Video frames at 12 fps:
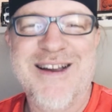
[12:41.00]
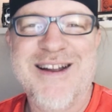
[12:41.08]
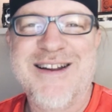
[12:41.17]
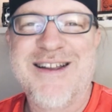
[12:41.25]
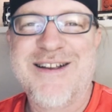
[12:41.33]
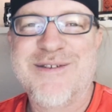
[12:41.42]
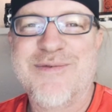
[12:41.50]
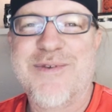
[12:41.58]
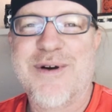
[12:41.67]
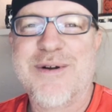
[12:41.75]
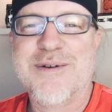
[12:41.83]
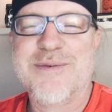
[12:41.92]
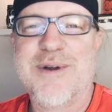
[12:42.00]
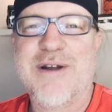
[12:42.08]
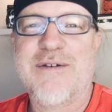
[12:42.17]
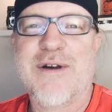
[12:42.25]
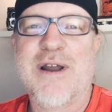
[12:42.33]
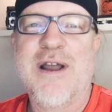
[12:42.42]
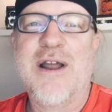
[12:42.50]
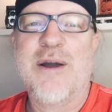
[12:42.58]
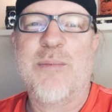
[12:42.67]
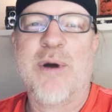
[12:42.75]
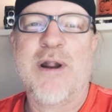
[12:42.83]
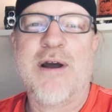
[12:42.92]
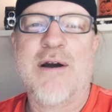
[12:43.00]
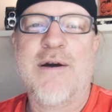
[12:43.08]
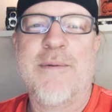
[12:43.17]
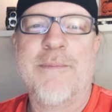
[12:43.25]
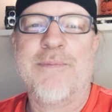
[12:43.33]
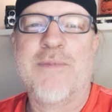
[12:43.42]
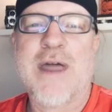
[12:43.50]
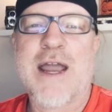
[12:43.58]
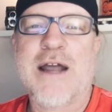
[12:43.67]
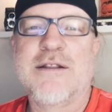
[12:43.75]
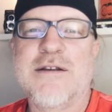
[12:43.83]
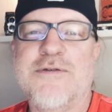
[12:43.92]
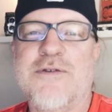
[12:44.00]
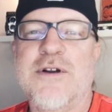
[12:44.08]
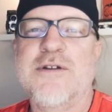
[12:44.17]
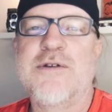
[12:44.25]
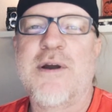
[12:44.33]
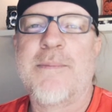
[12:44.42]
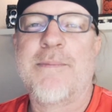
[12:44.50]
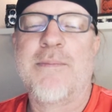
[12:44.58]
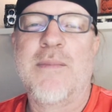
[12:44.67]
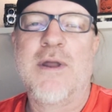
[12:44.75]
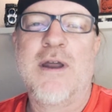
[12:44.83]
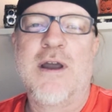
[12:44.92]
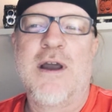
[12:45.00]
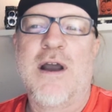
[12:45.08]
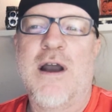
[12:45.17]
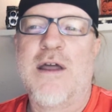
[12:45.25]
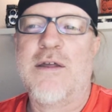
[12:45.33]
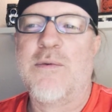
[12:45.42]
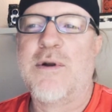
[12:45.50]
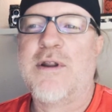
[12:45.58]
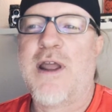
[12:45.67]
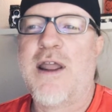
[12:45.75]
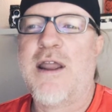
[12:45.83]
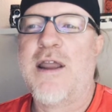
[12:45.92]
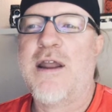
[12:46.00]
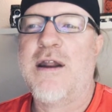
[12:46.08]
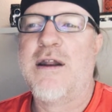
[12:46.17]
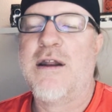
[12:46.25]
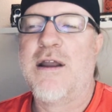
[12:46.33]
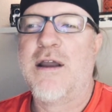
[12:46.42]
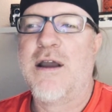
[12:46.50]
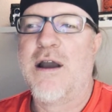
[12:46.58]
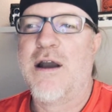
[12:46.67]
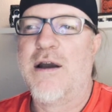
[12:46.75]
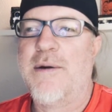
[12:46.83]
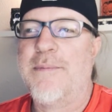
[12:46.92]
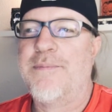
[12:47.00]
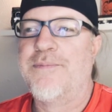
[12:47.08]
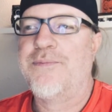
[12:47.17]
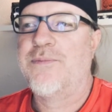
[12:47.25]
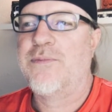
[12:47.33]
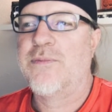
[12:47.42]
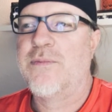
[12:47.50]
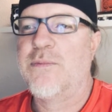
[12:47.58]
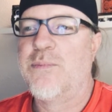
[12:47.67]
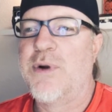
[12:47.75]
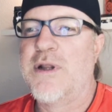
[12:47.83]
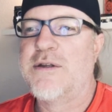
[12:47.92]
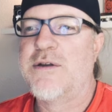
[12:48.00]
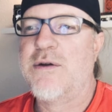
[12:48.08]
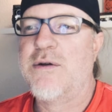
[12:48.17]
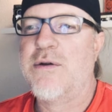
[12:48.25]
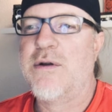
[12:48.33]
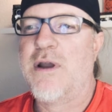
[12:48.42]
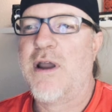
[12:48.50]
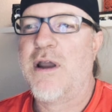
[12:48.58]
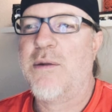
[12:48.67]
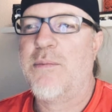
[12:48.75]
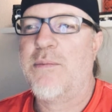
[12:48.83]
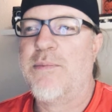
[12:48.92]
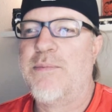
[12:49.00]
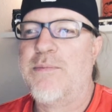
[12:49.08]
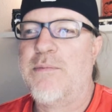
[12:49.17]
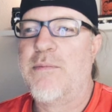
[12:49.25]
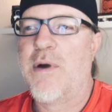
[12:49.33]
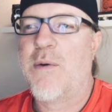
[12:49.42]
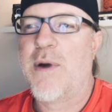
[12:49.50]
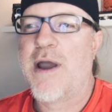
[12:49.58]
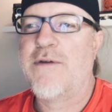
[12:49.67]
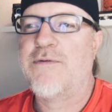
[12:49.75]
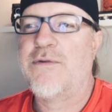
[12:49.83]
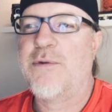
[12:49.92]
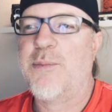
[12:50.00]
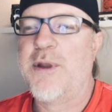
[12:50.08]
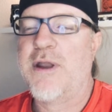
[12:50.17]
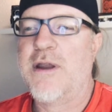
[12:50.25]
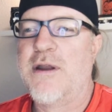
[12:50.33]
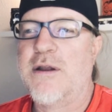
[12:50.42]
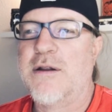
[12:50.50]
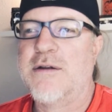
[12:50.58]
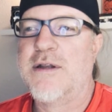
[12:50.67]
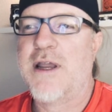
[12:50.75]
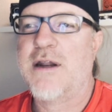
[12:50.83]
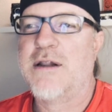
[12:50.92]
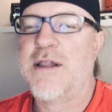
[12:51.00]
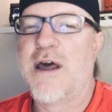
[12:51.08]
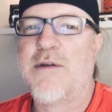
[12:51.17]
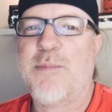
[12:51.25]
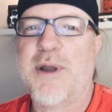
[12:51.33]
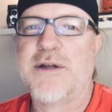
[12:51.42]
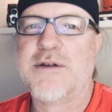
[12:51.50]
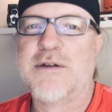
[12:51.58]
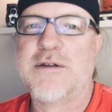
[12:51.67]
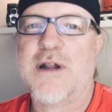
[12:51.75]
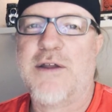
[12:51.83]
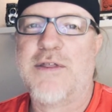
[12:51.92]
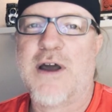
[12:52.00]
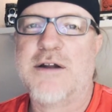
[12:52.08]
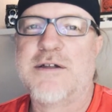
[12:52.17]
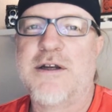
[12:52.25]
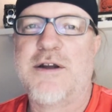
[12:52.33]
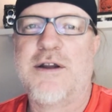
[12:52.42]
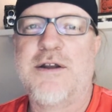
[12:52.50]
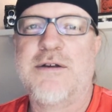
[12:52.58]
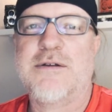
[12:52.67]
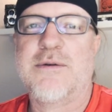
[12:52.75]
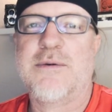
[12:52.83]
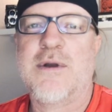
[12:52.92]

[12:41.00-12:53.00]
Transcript: take some photos, whatever. But I got this for a trip that we're taking pretty soon, and my wife will be taking a lot of pictures, and I thought she could use a